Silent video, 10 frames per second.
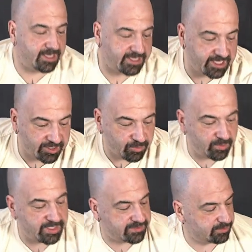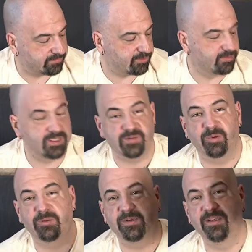I can't wait to review this
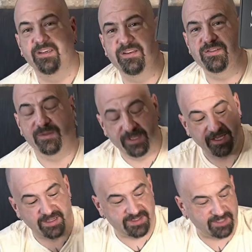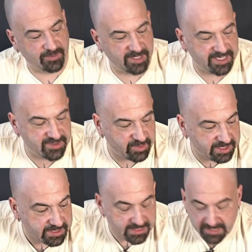puppy. So yeah, that's coming next week.